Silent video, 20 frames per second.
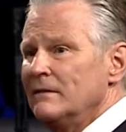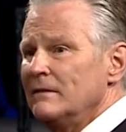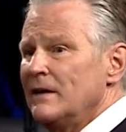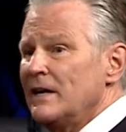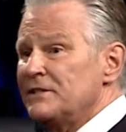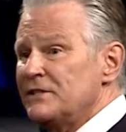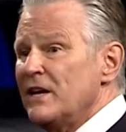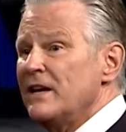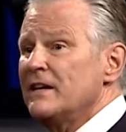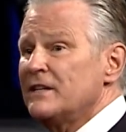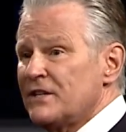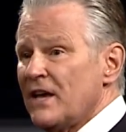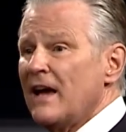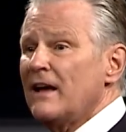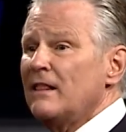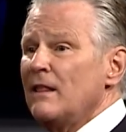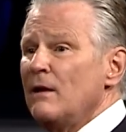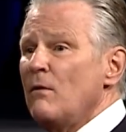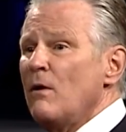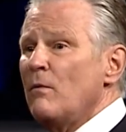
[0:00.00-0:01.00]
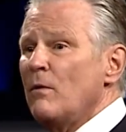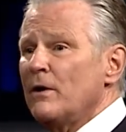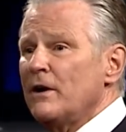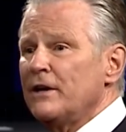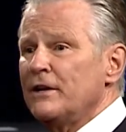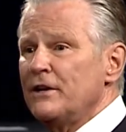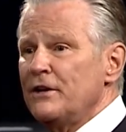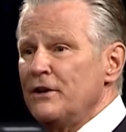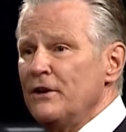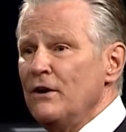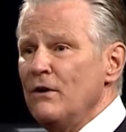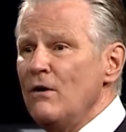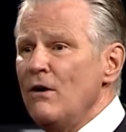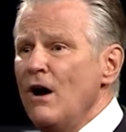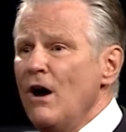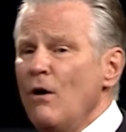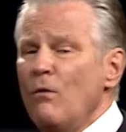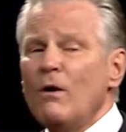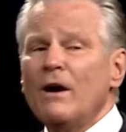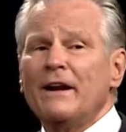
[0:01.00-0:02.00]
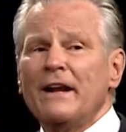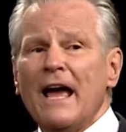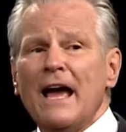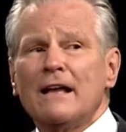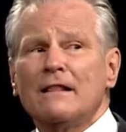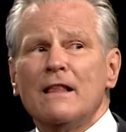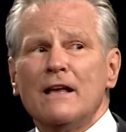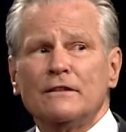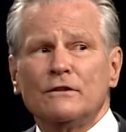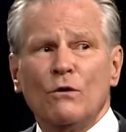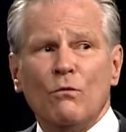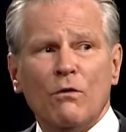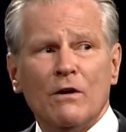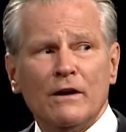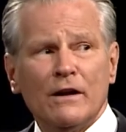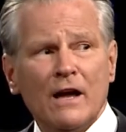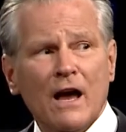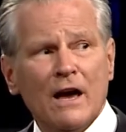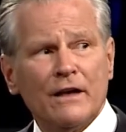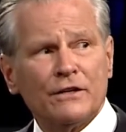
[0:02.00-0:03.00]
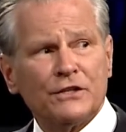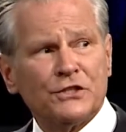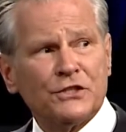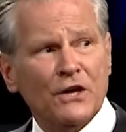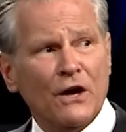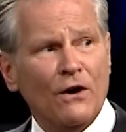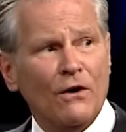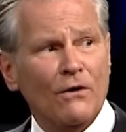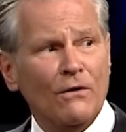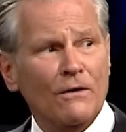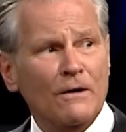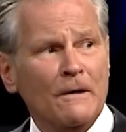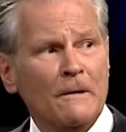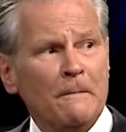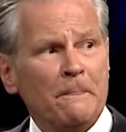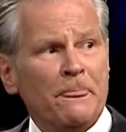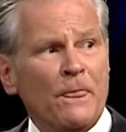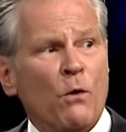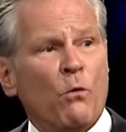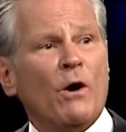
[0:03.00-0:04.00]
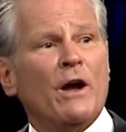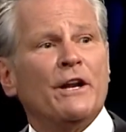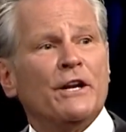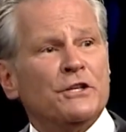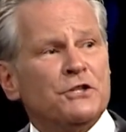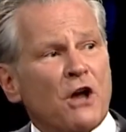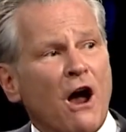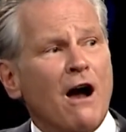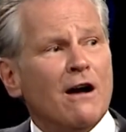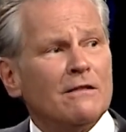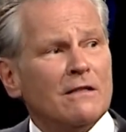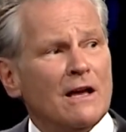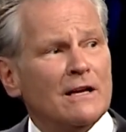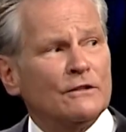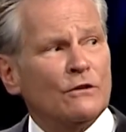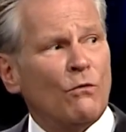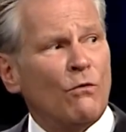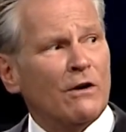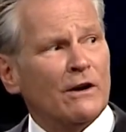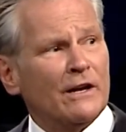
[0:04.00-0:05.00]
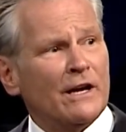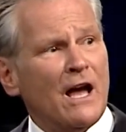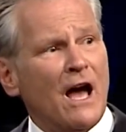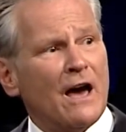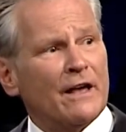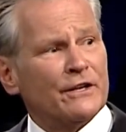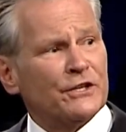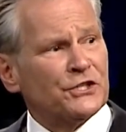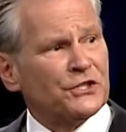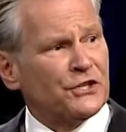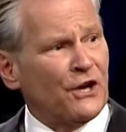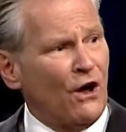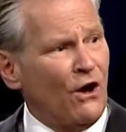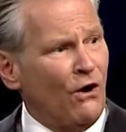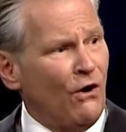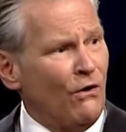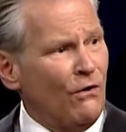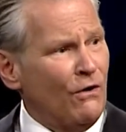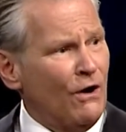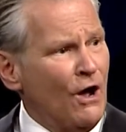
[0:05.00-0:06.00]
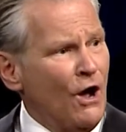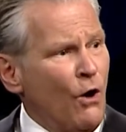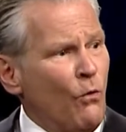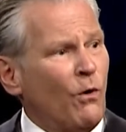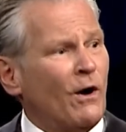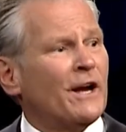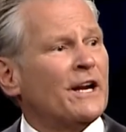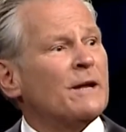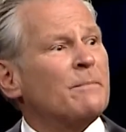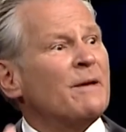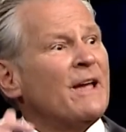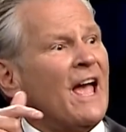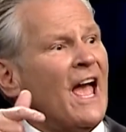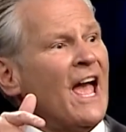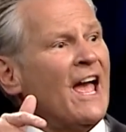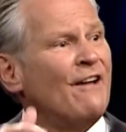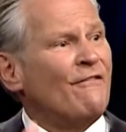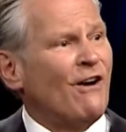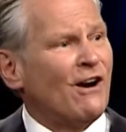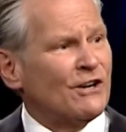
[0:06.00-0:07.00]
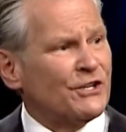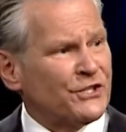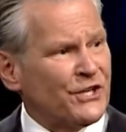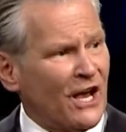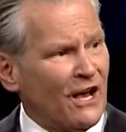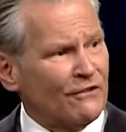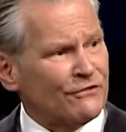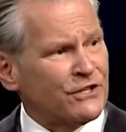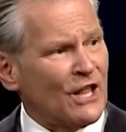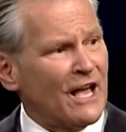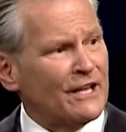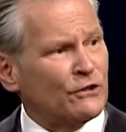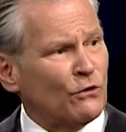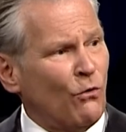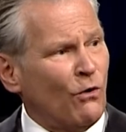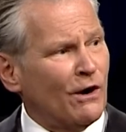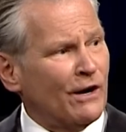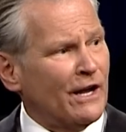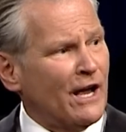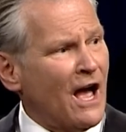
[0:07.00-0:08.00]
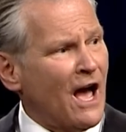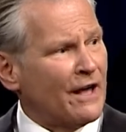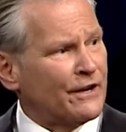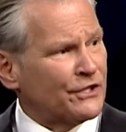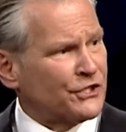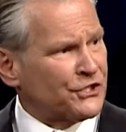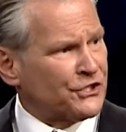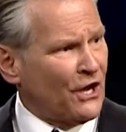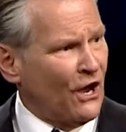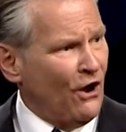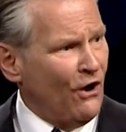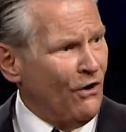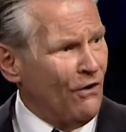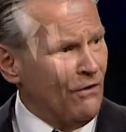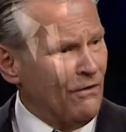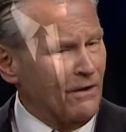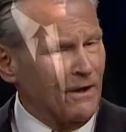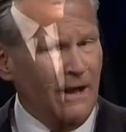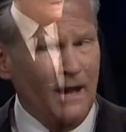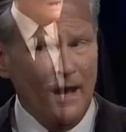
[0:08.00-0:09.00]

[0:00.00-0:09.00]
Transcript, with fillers: I'll tell you exactly what we're going to do. We're going to act like the Word of God is so. We're going to talk like the Word of God is so. We're going to behave ourselves like the Word of God is so.